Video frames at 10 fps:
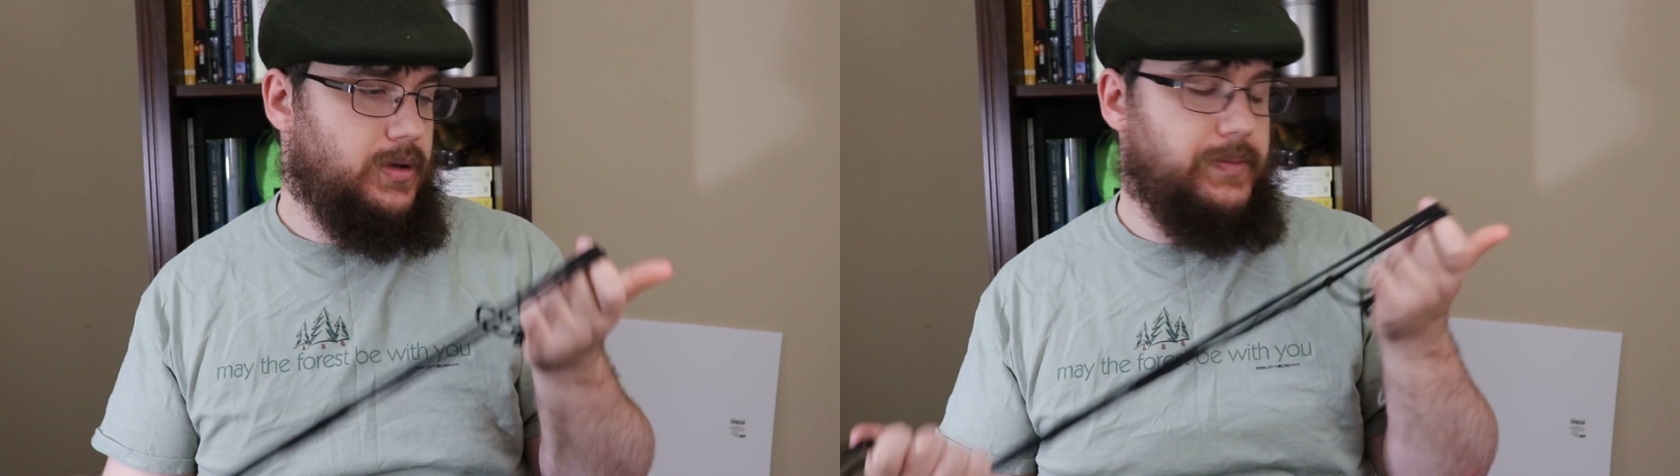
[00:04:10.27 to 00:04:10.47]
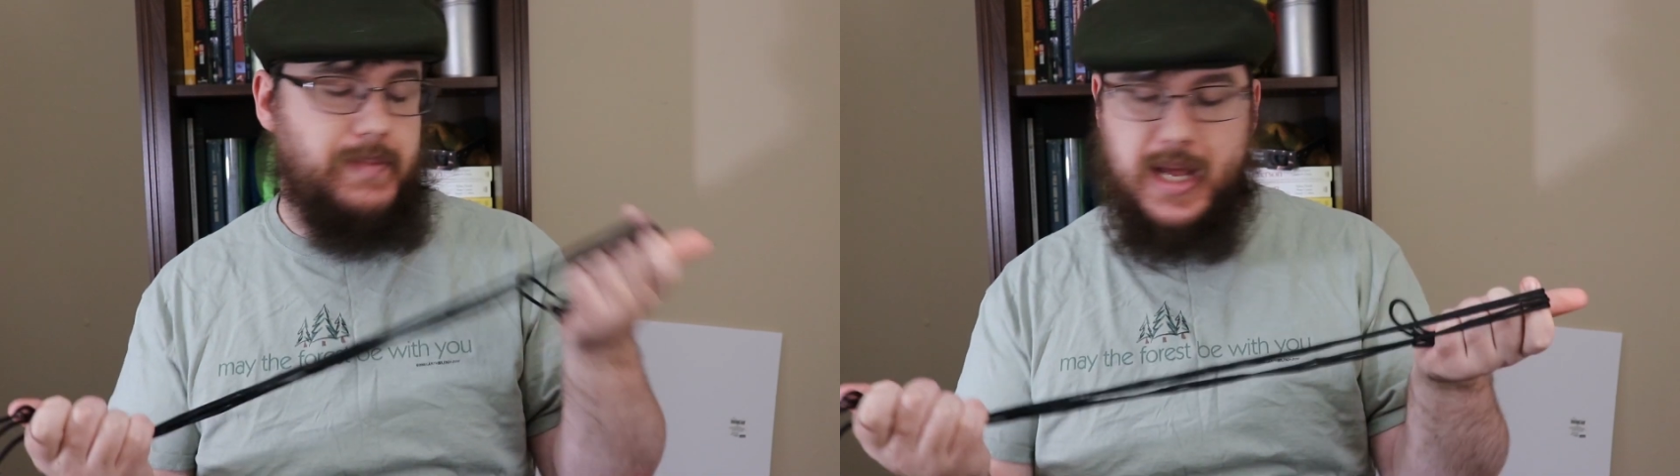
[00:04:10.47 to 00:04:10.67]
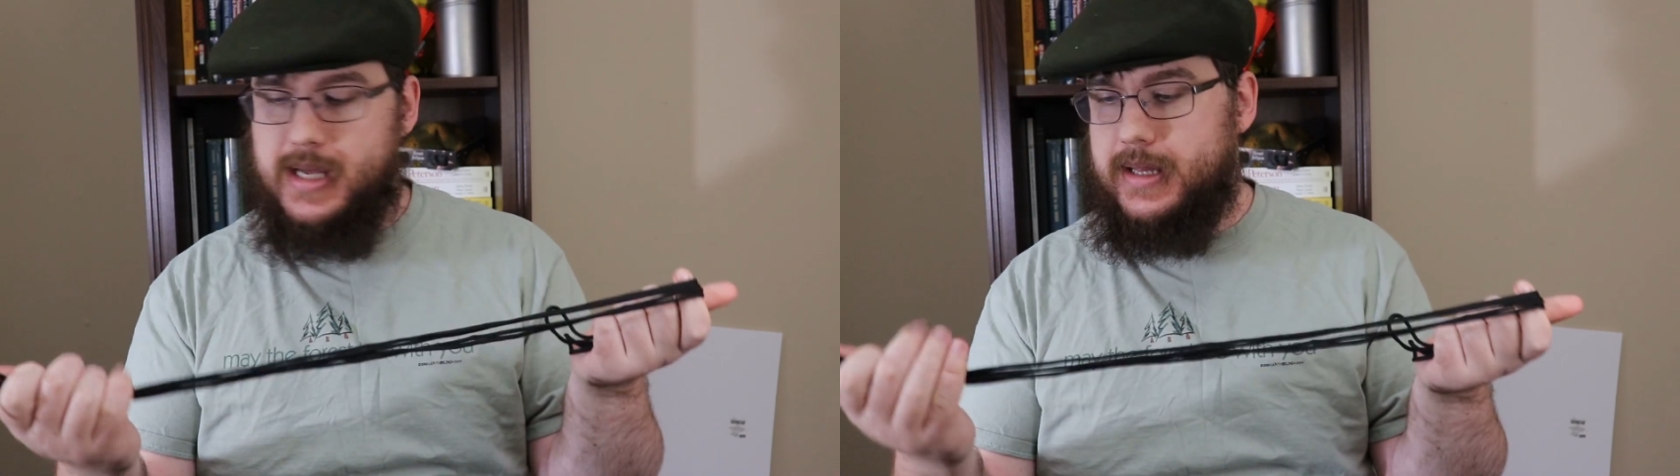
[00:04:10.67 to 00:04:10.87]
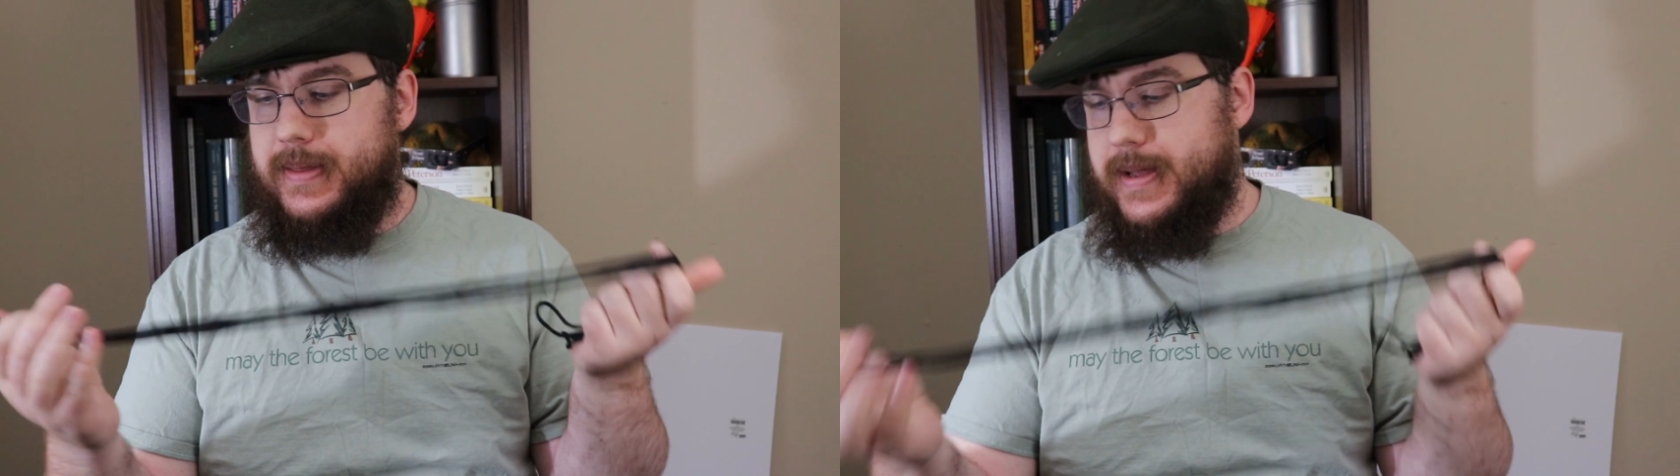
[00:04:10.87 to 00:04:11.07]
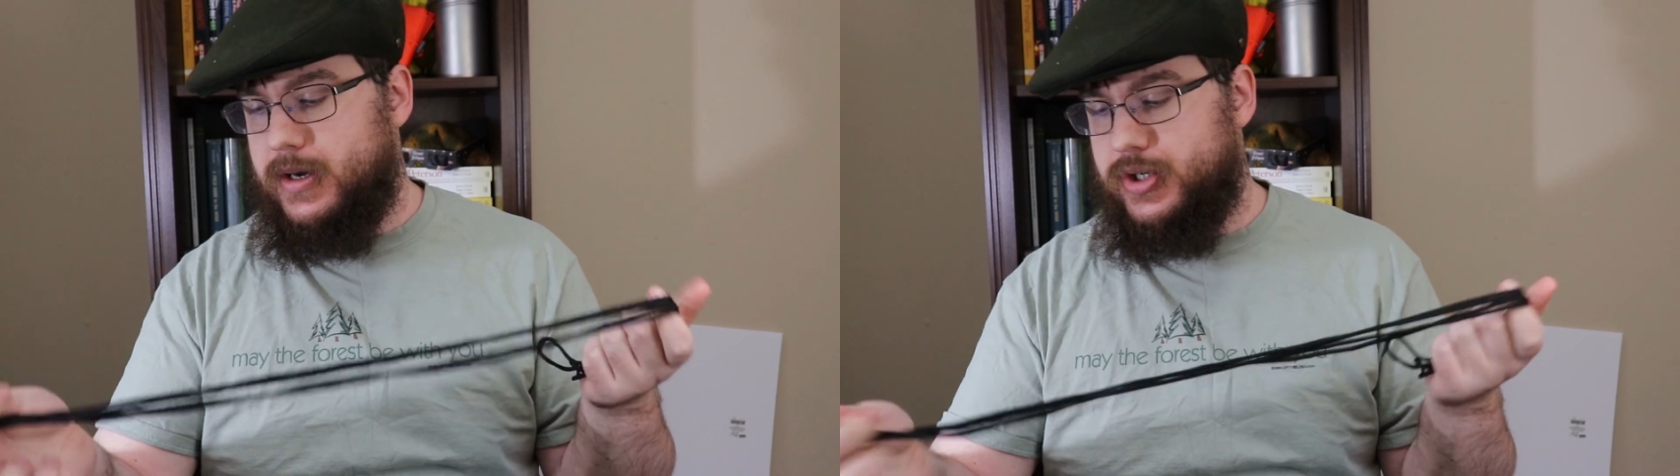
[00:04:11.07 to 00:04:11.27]

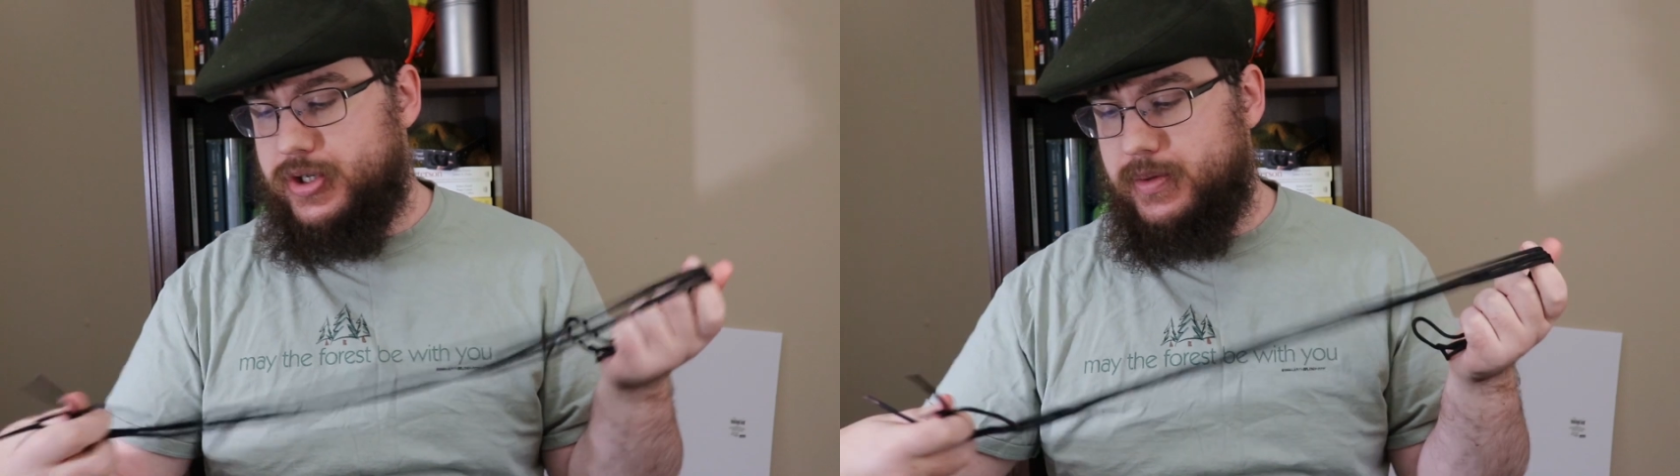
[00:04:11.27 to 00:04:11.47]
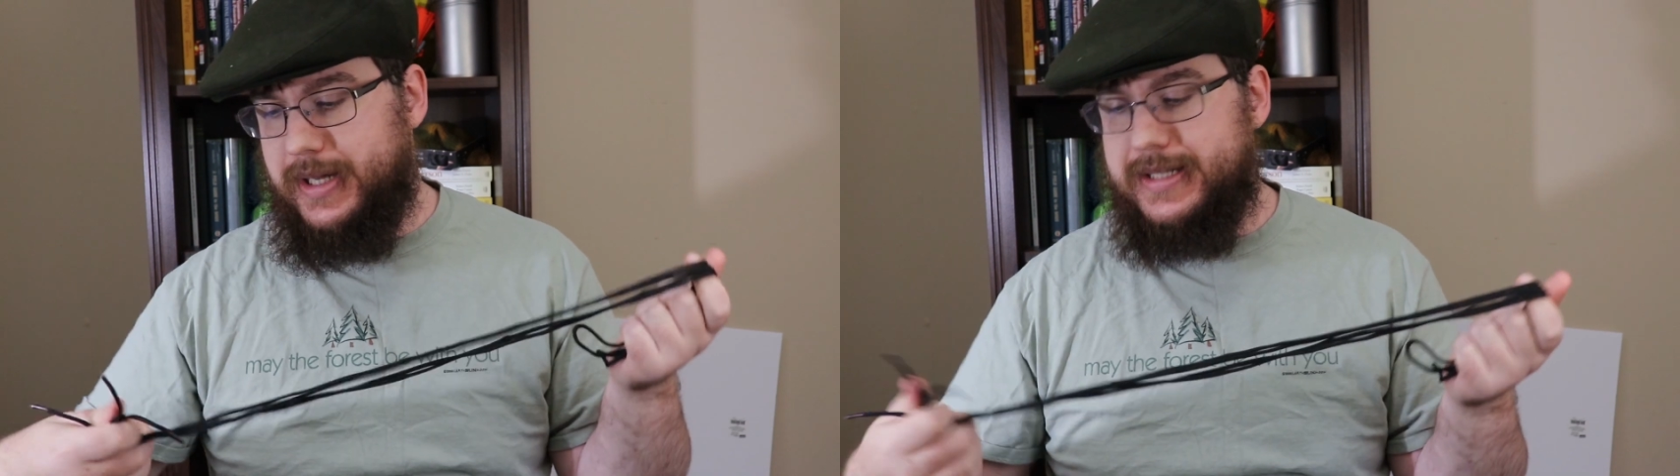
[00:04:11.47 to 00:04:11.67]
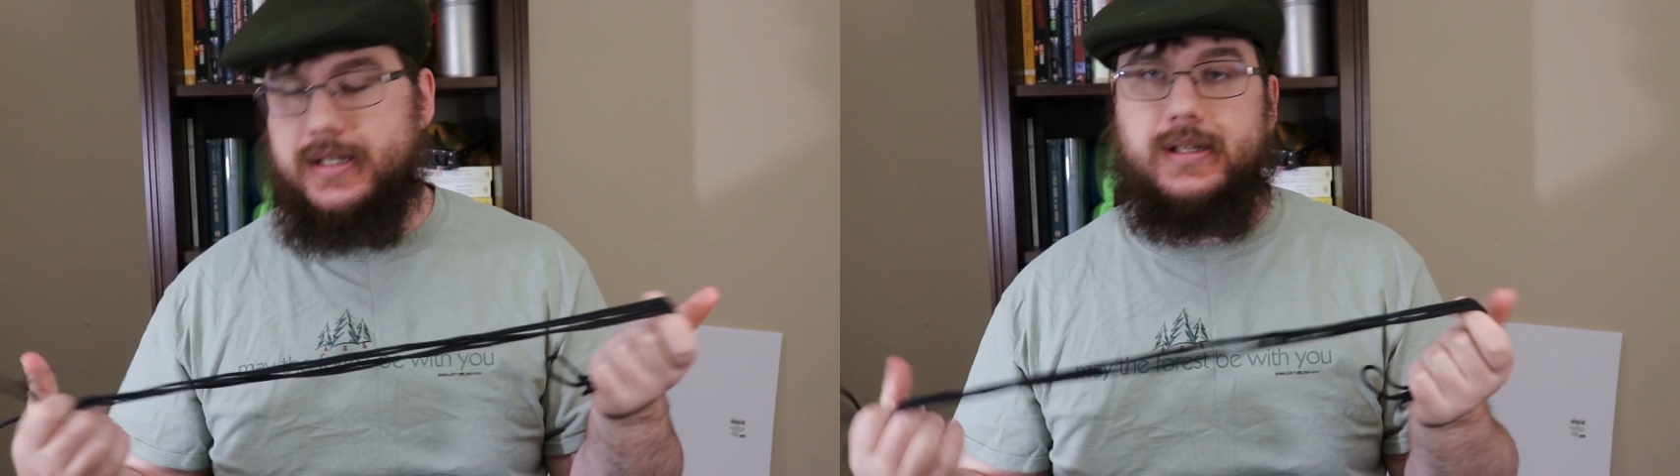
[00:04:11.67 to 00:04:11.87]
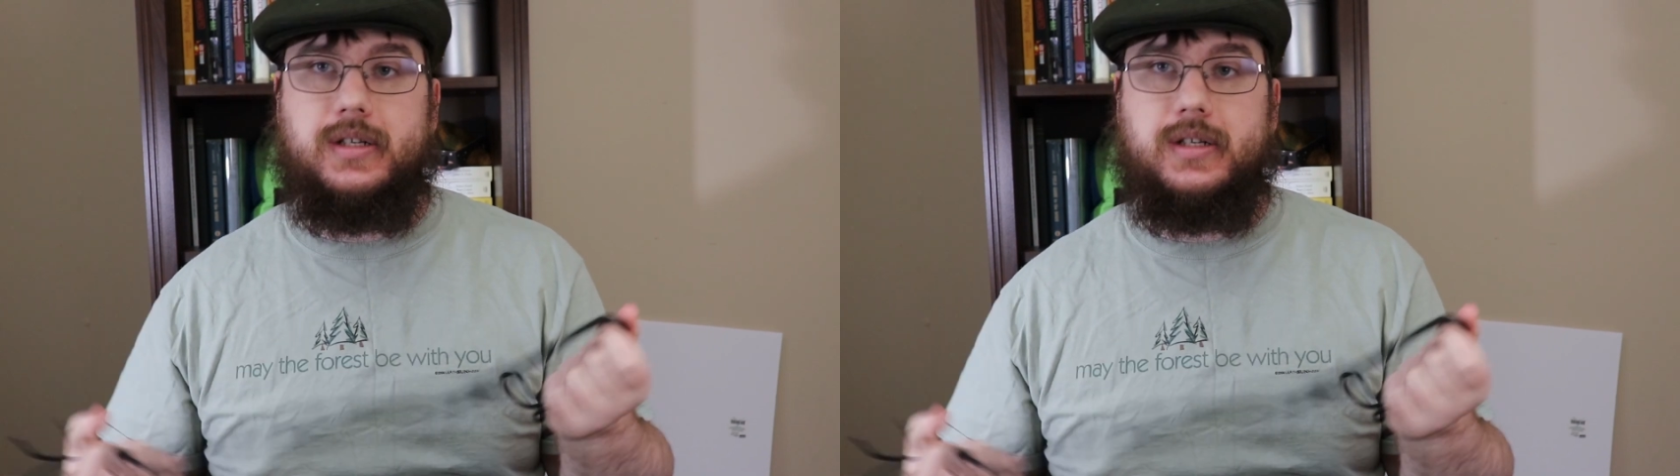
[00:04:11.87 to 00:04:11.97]
making their shoelaces